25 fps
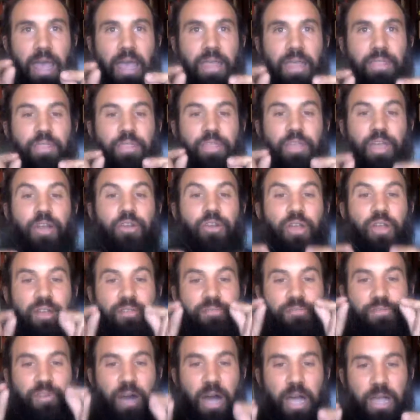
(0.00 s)
and their
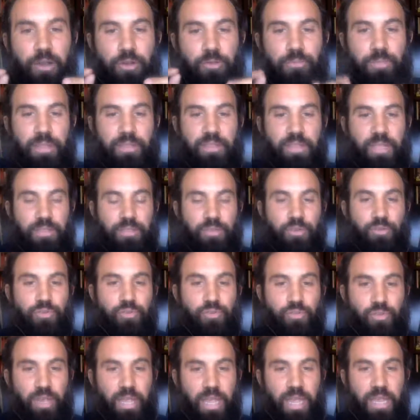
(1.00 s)
environment that they're
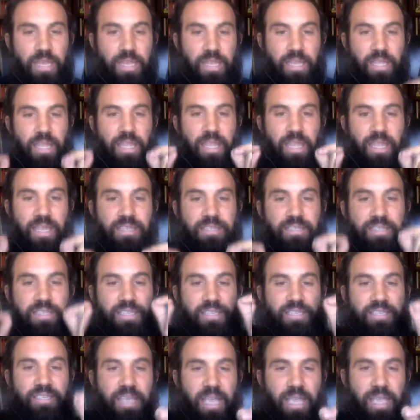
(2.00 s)
creating is
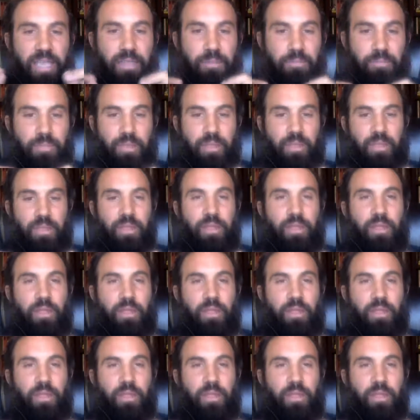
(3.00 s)
the same.